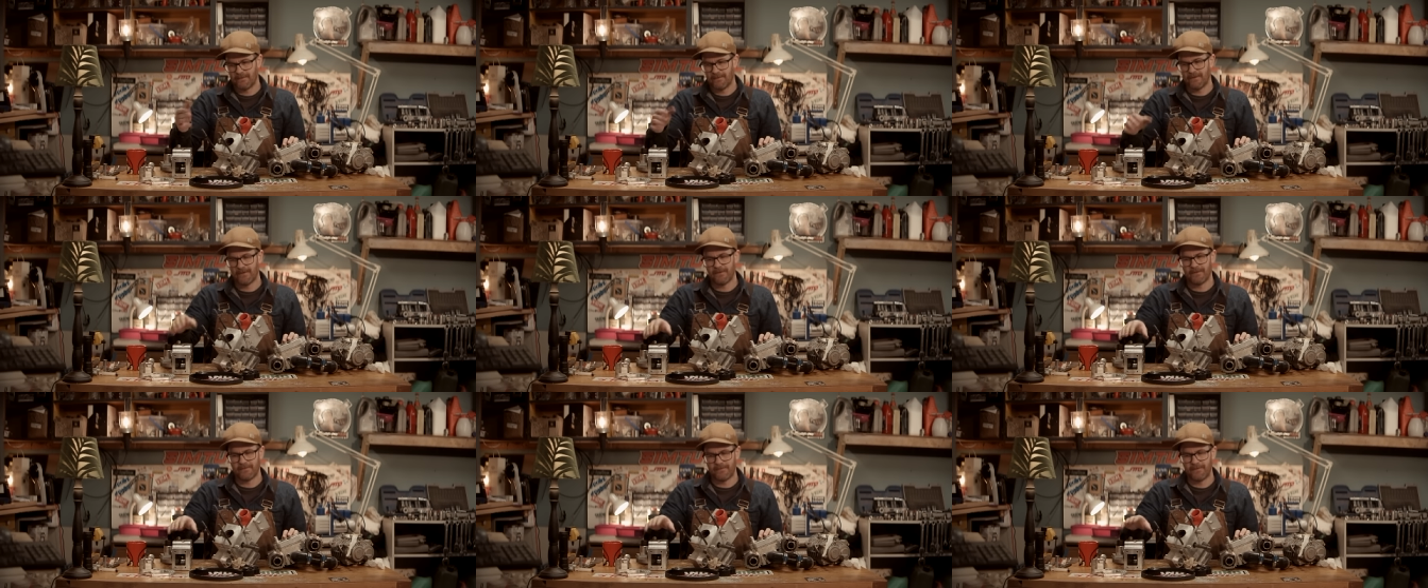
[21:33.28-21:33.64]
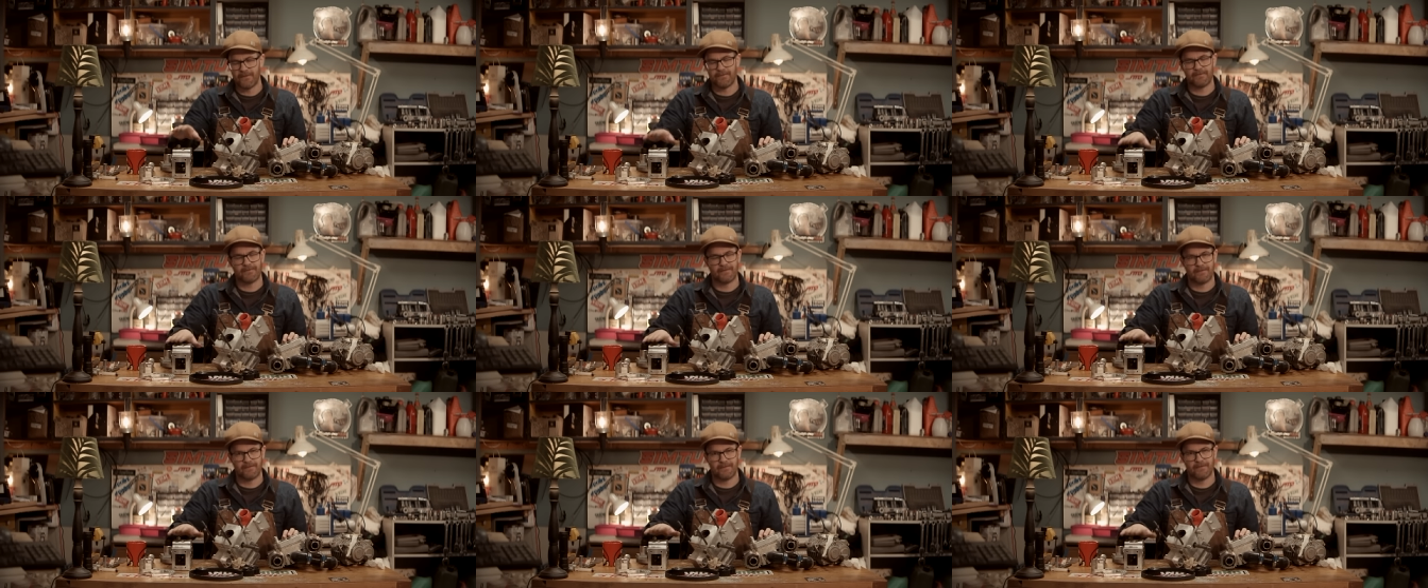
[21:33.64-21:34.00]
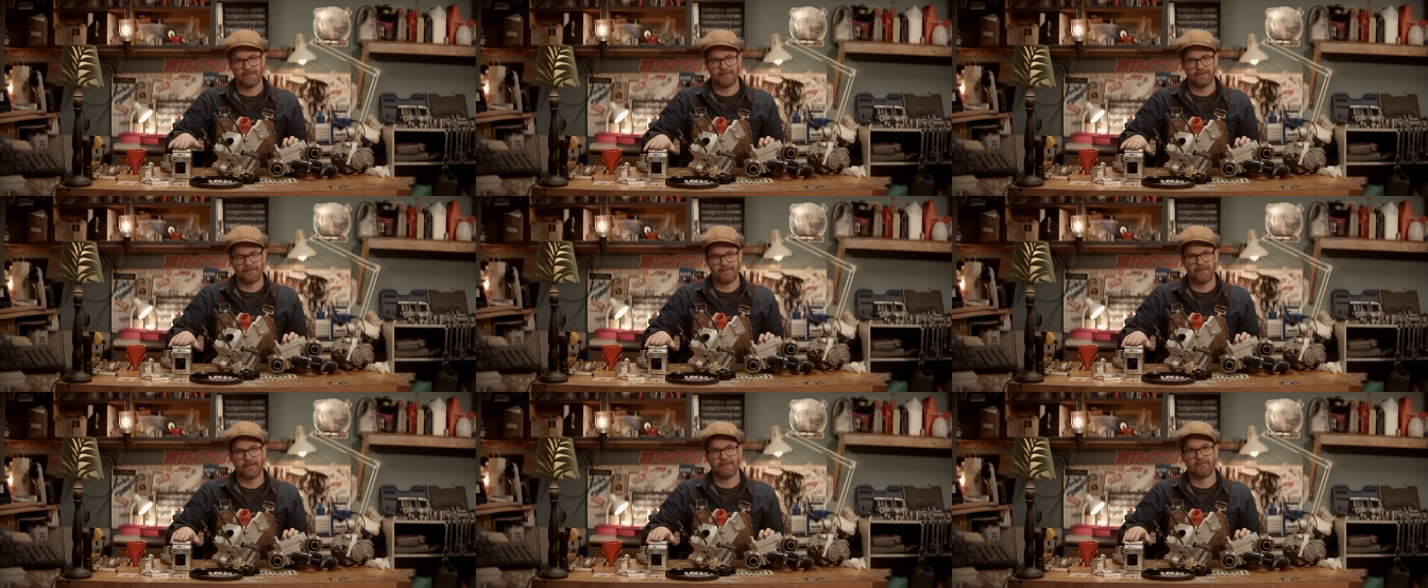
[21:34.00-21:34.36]
uh, 50,
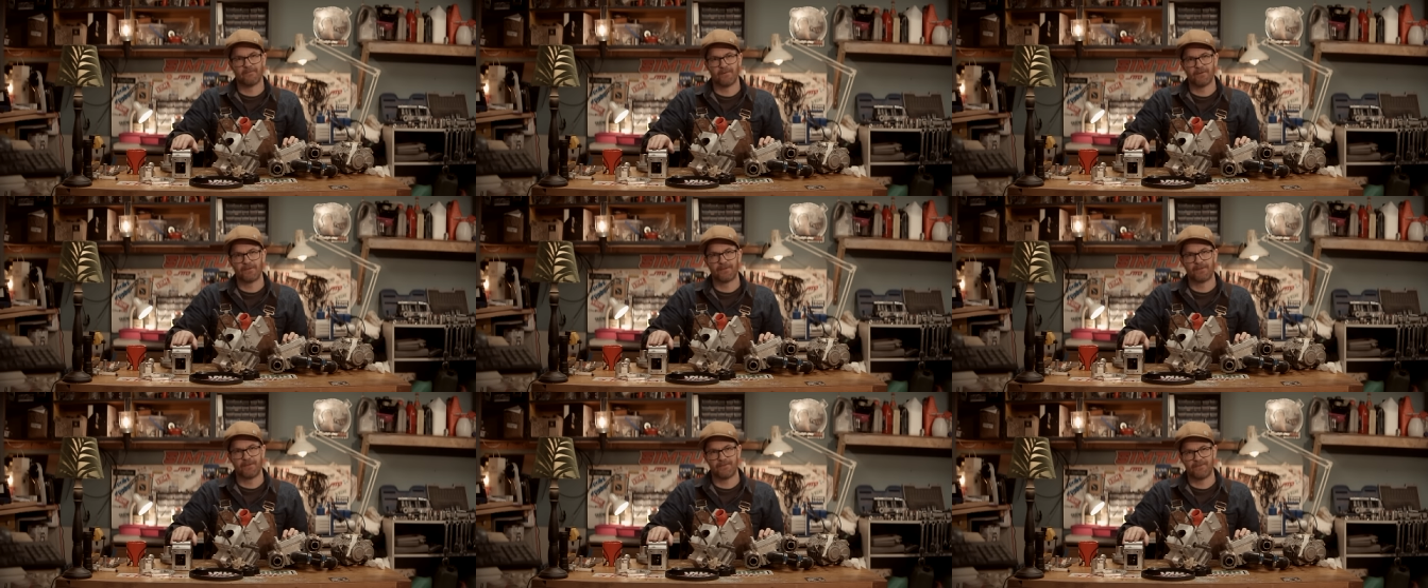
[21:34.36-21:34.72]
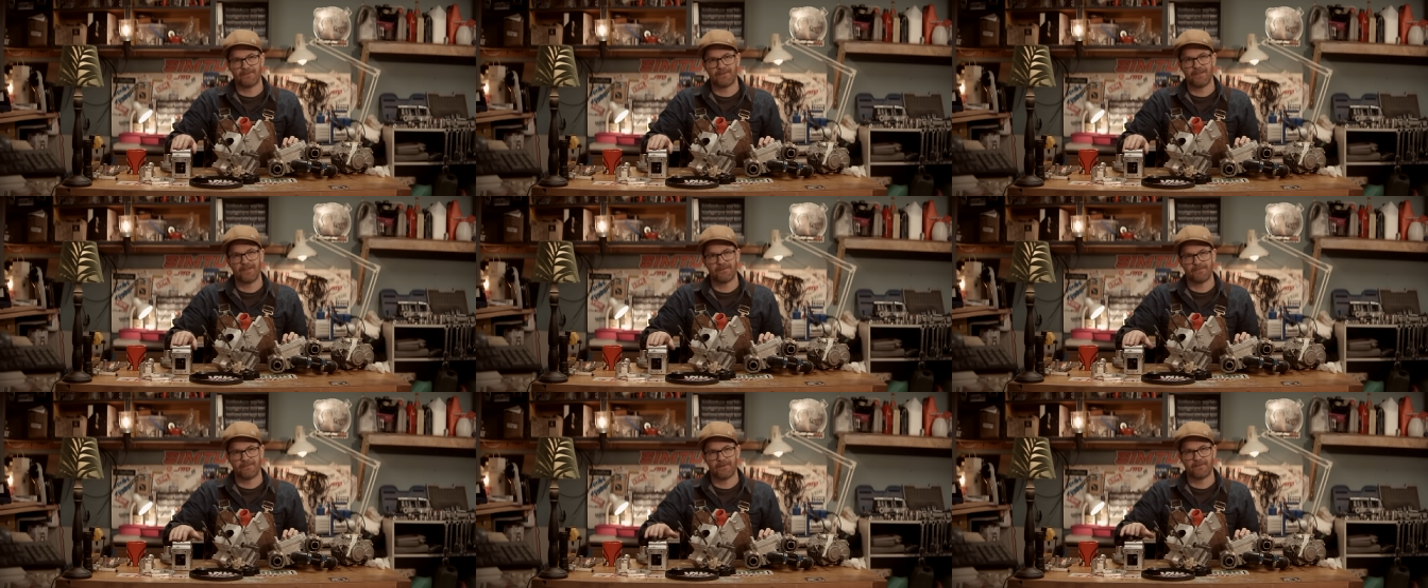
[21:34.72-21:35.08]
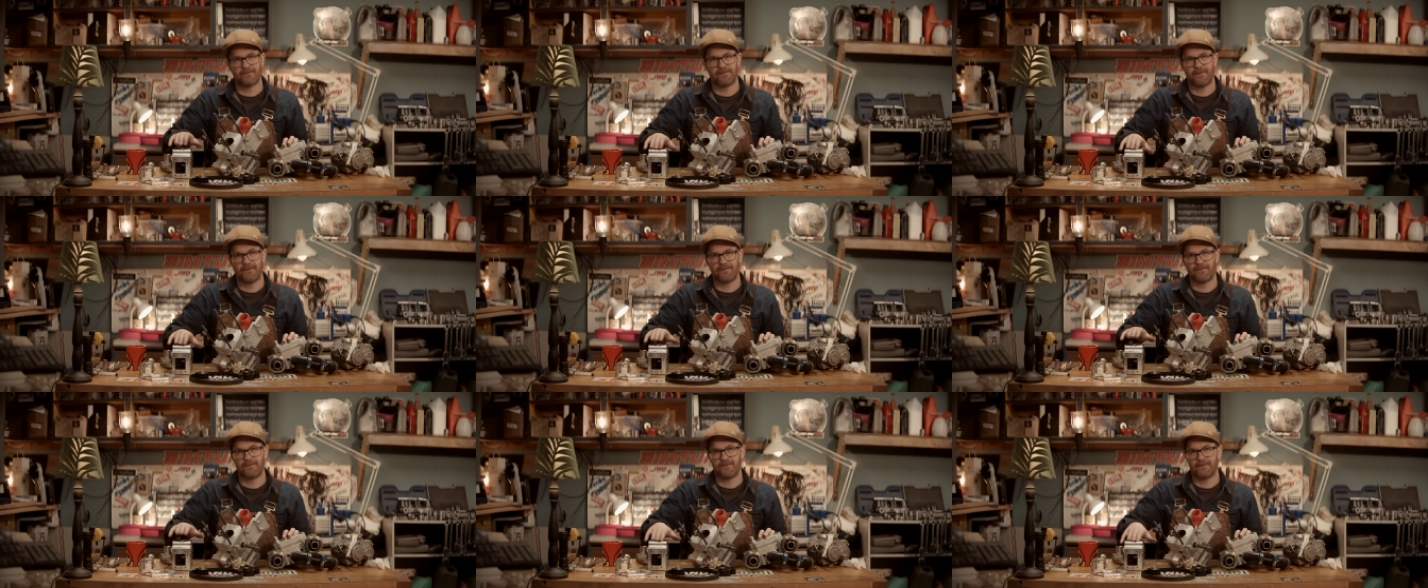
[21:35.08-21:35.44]
than what you've seen
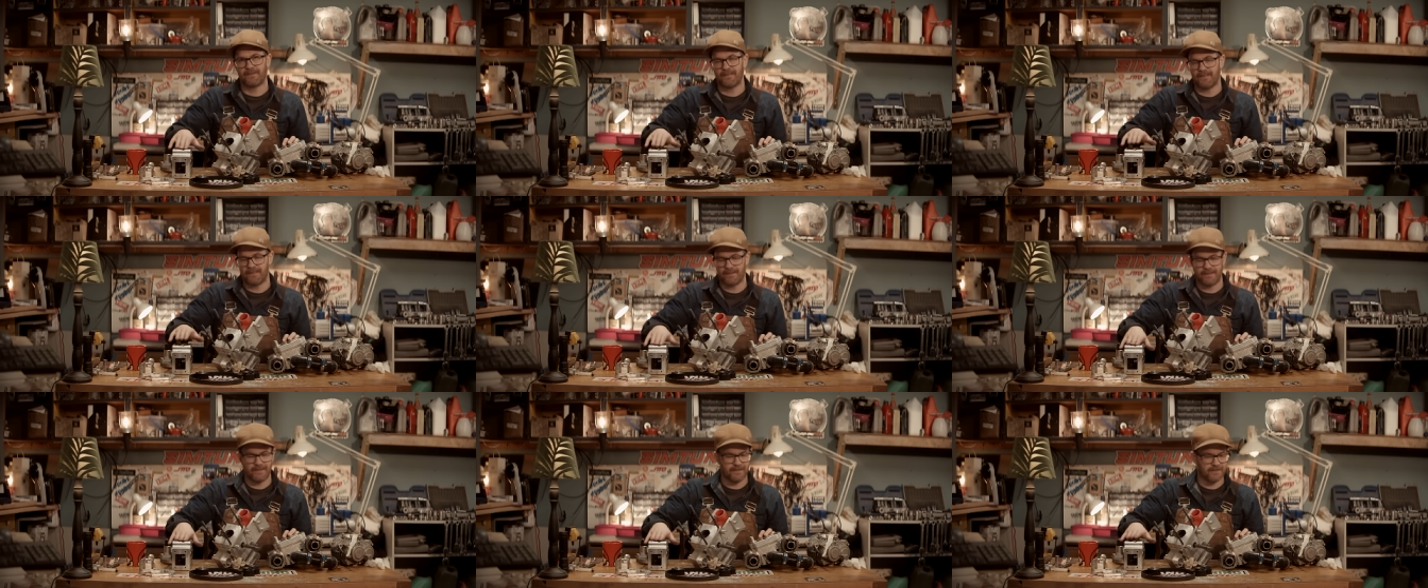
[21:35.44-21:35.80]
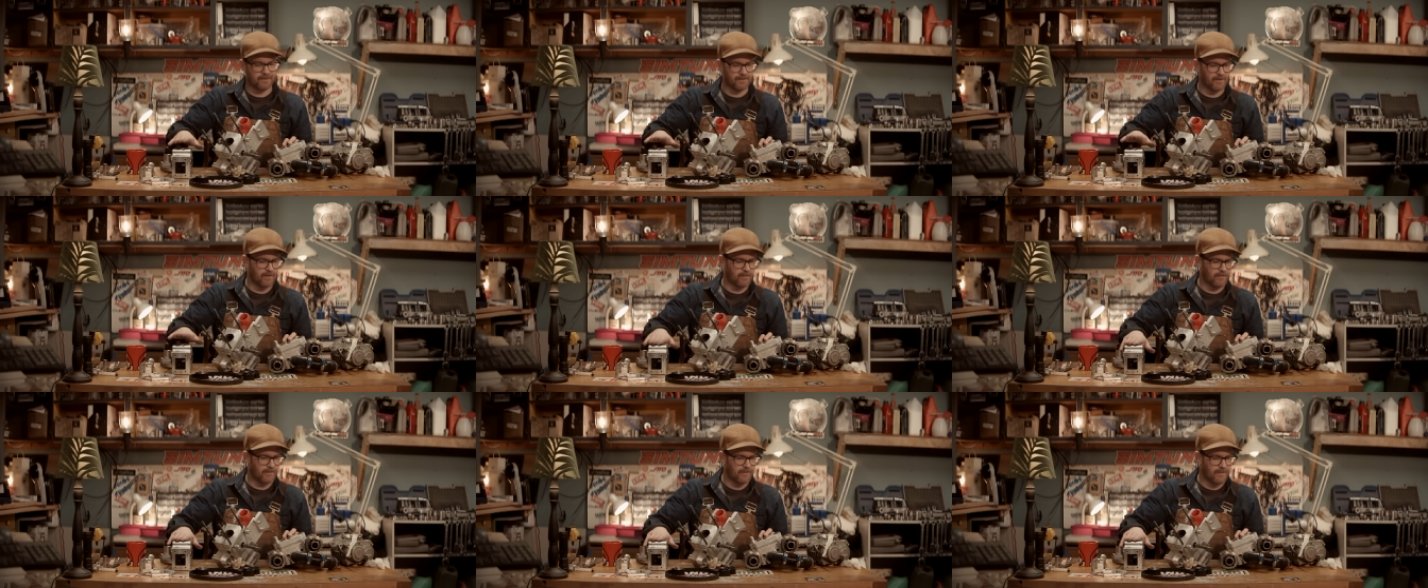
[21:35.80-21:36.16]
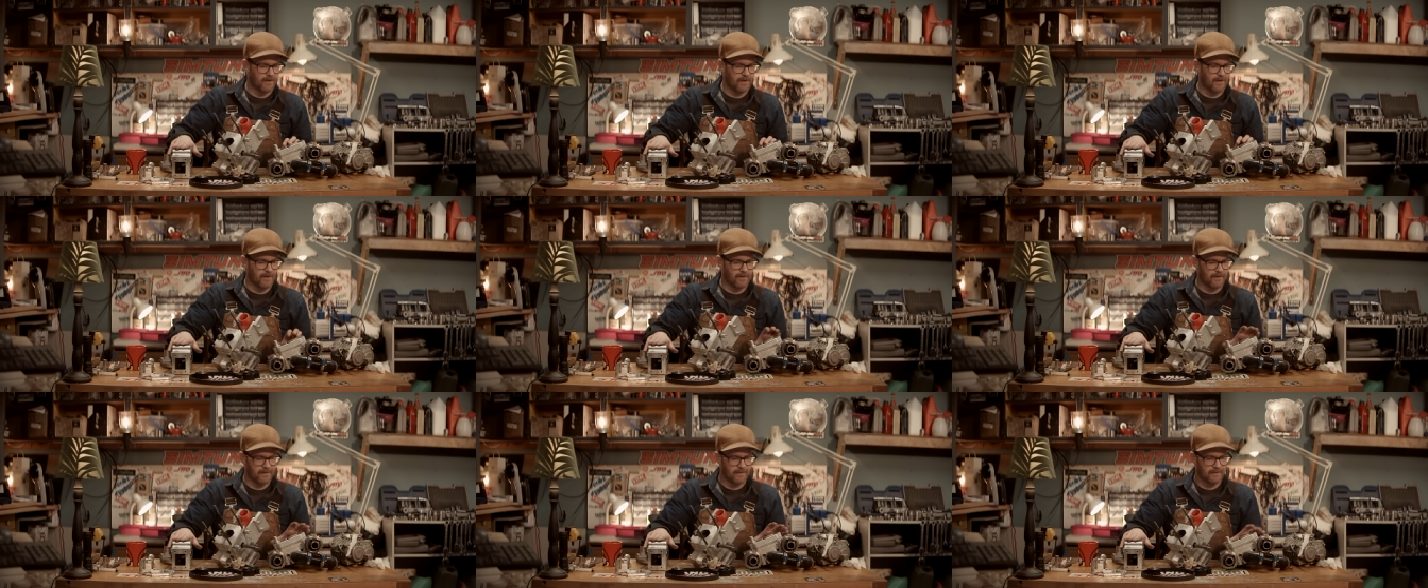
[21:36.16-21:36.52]
from 50cc so
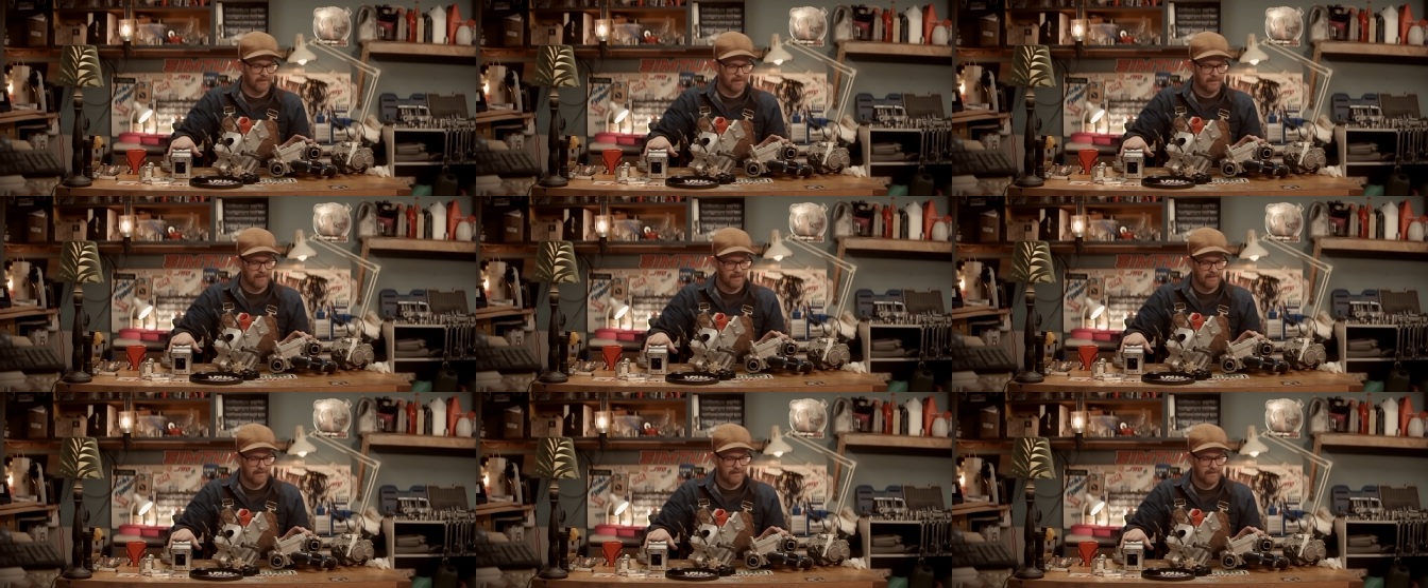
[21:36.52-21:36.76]
far.